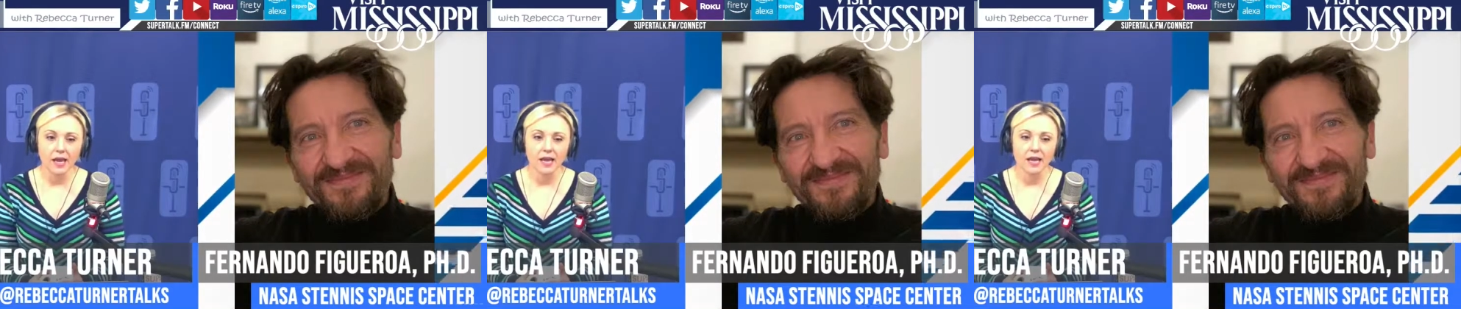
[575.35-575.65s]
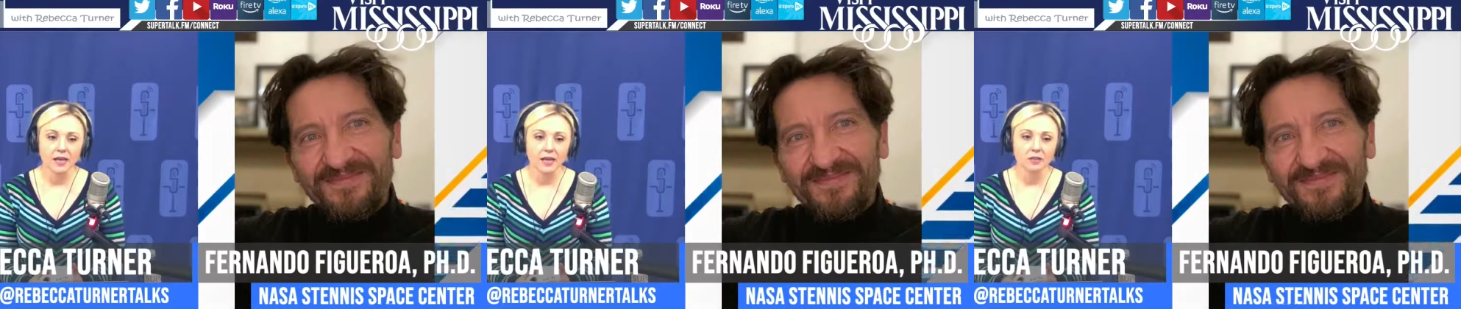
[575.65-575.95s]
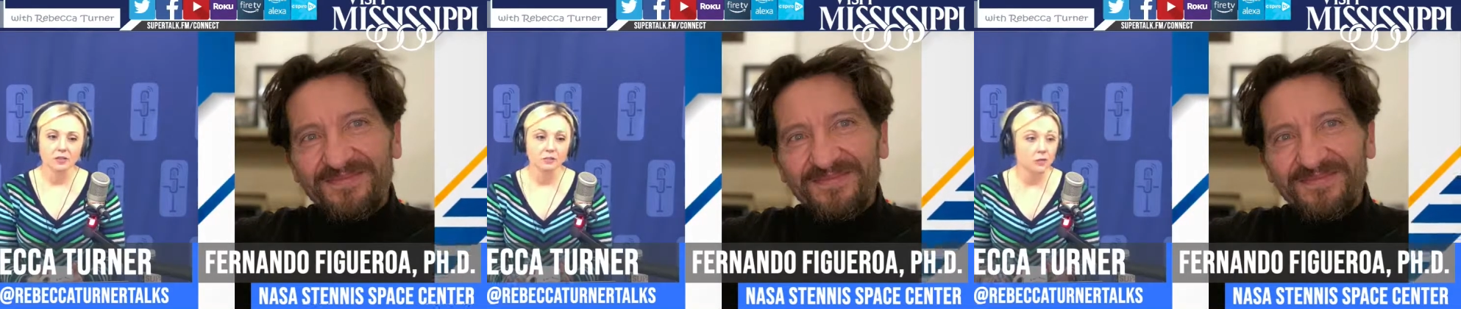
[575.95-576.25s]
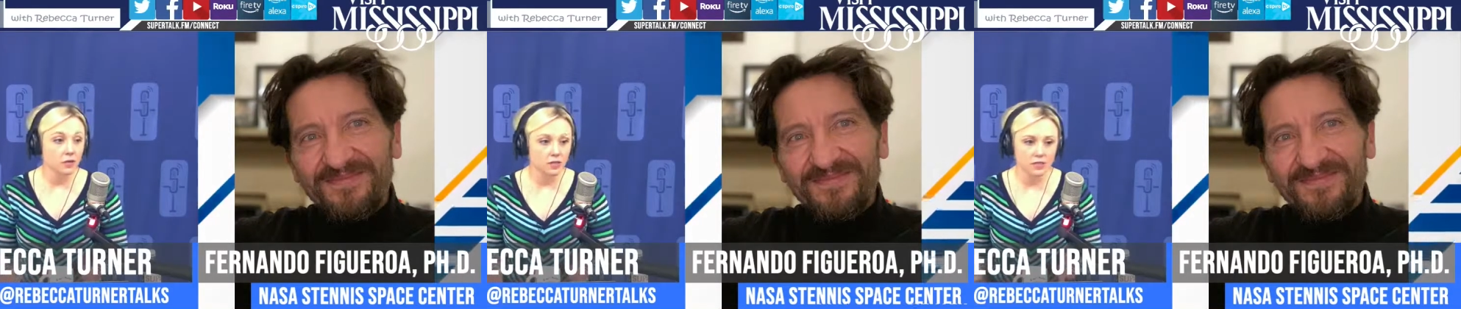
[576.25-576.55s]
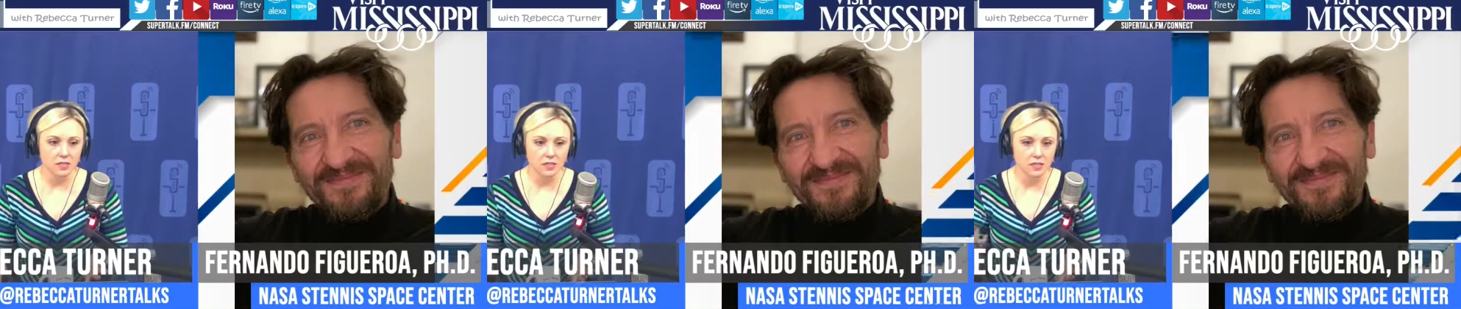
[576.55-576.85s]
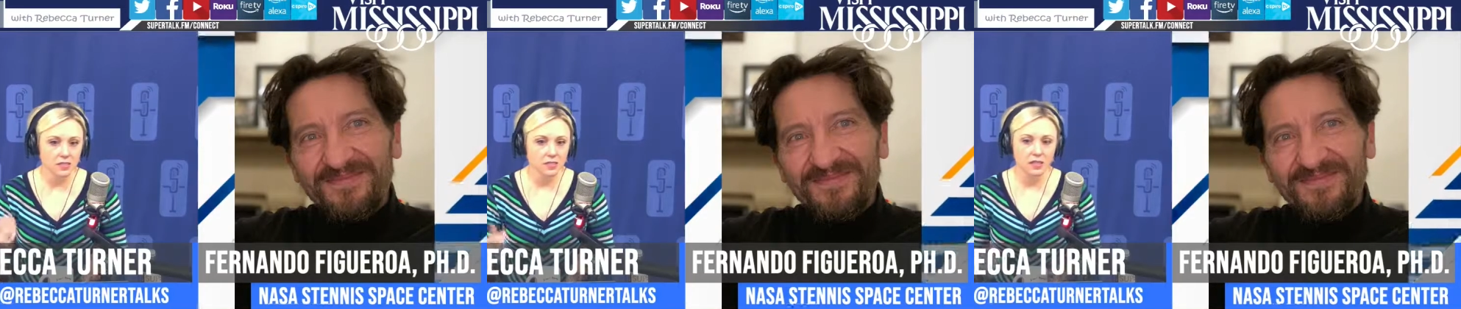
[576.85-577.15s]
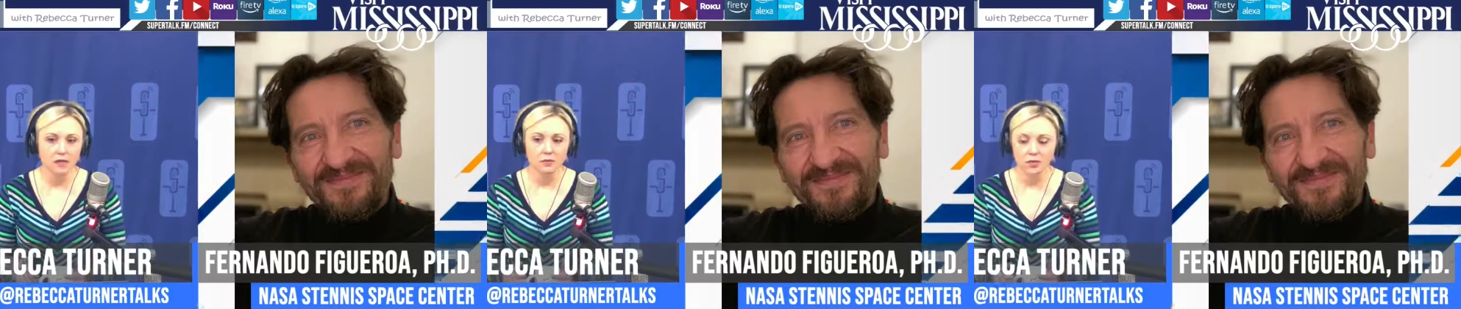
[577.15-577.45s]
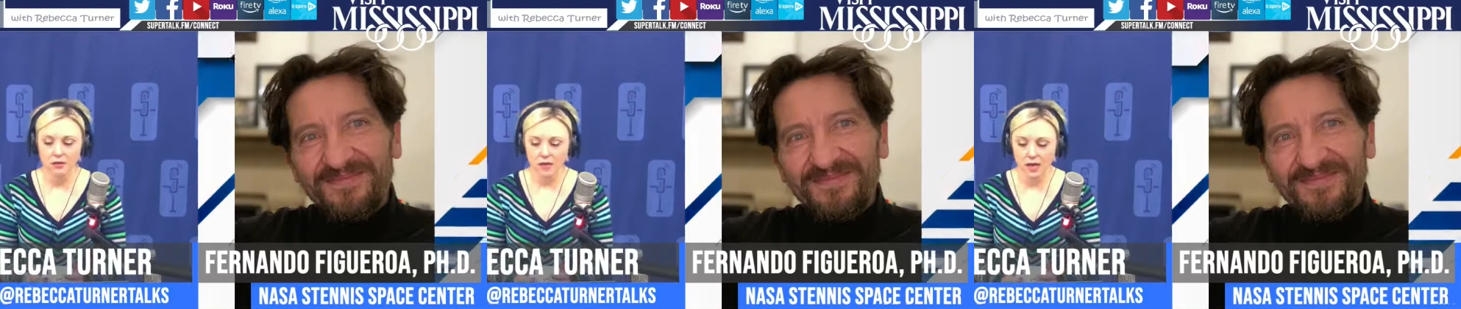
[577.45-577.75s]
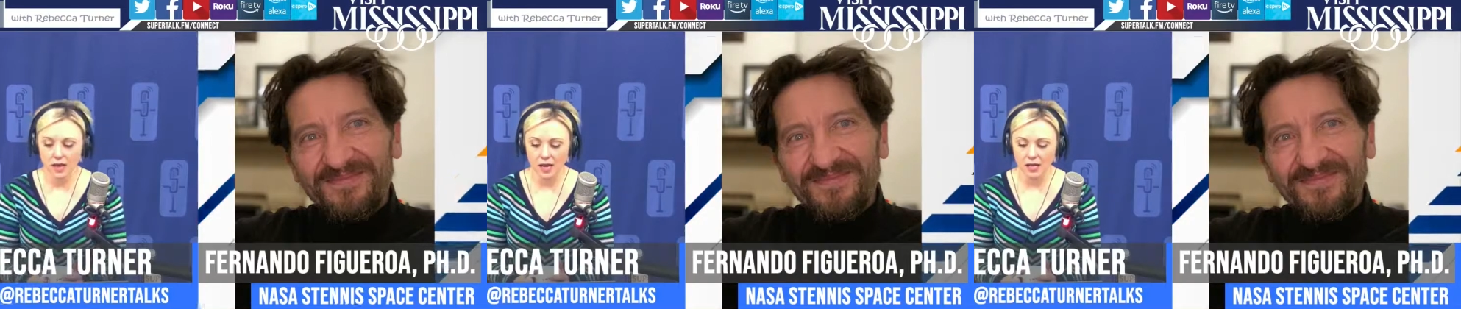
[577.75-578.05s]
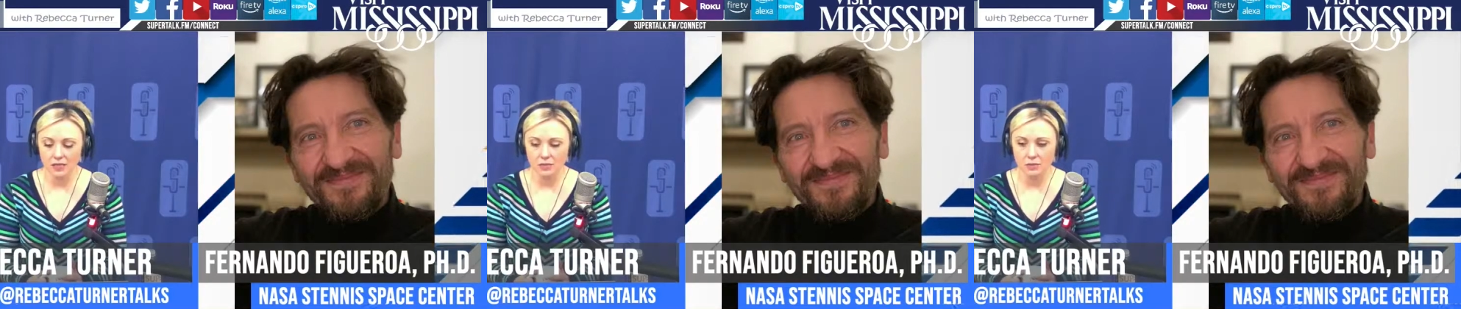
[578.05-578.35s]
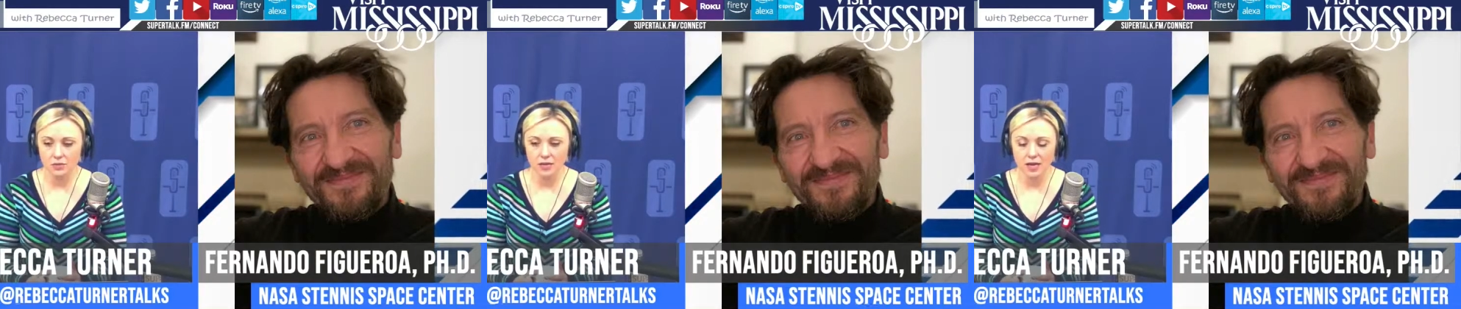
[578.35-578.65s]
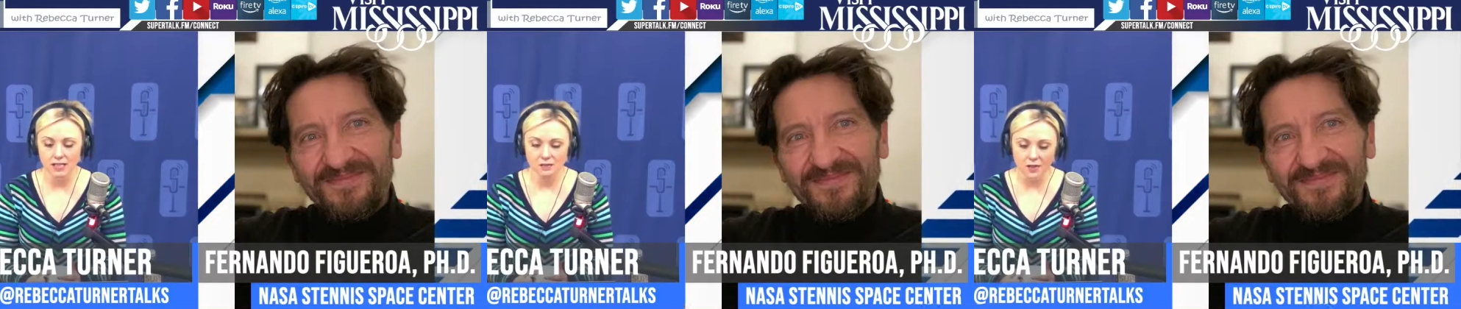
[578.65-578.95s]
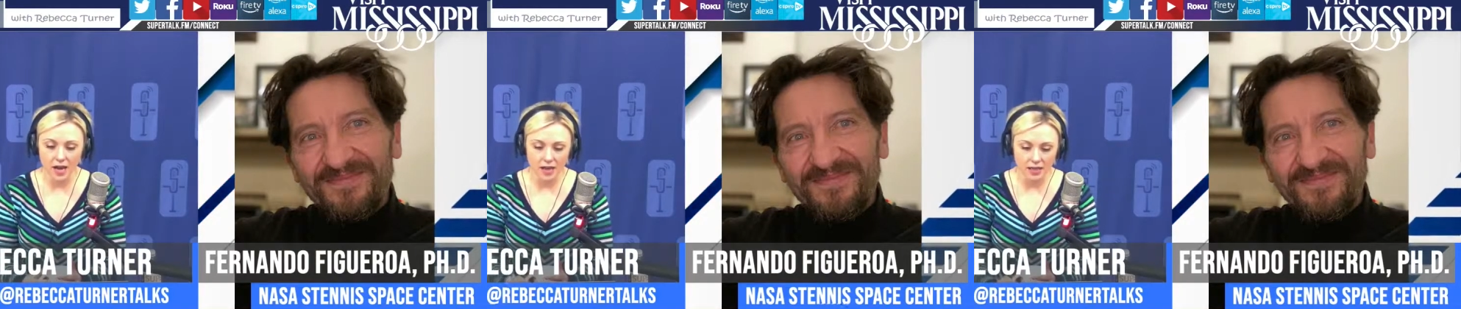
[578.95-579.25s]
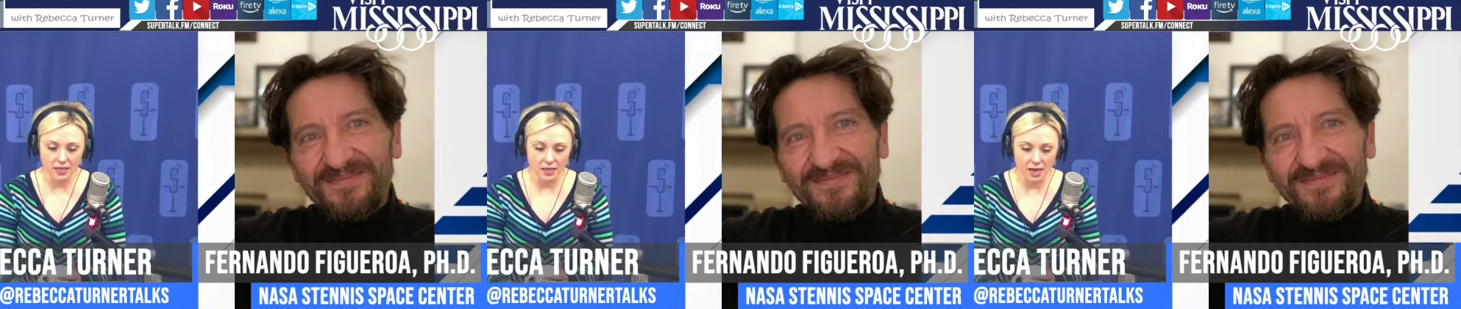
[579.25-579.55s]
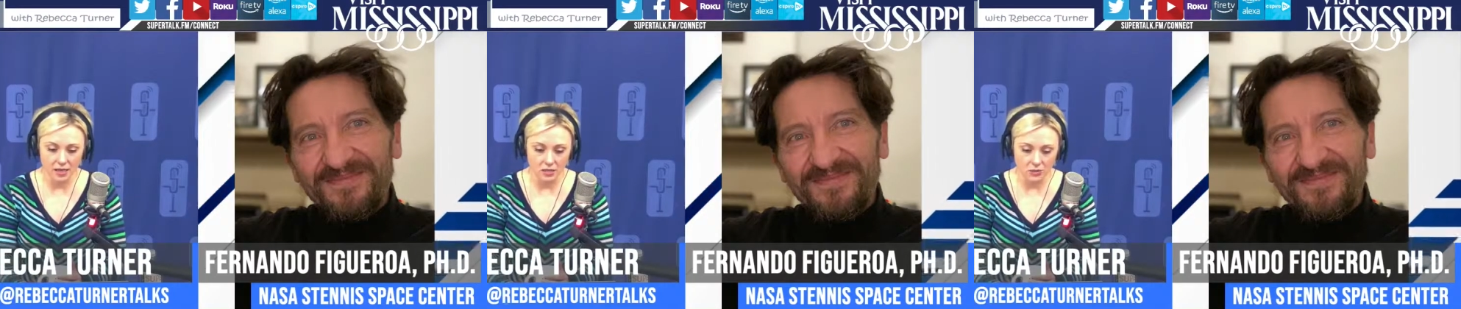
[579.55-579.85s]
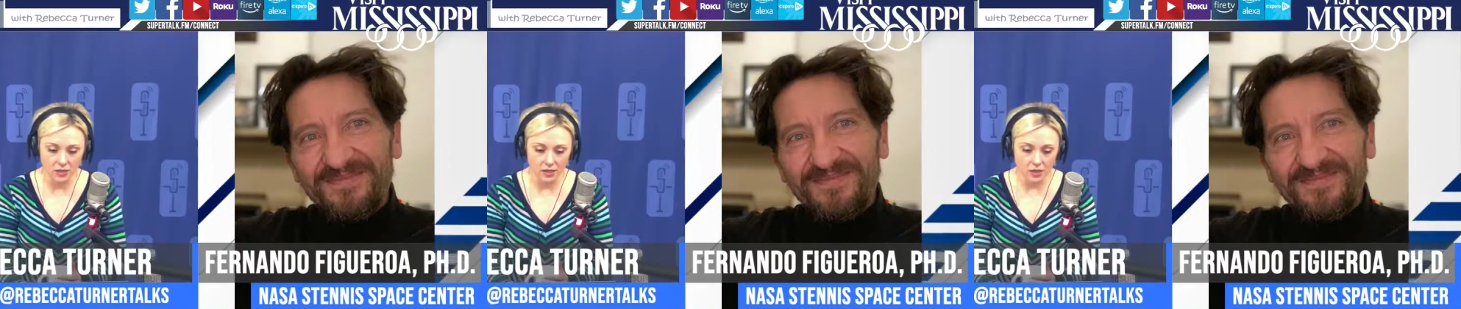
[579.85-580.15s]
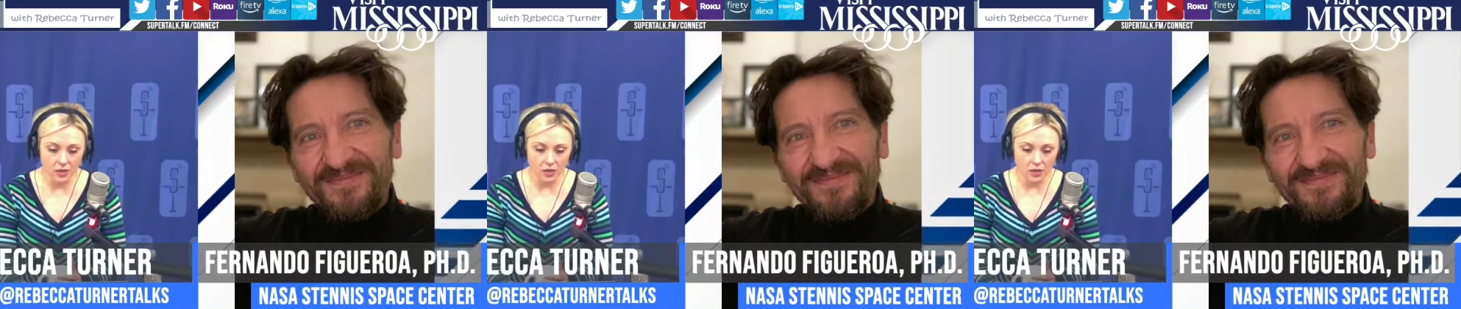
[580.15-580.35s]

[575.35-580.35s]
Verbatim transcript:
Speaker 1: And I look forward to, to seeing what you guys what you guys find and answering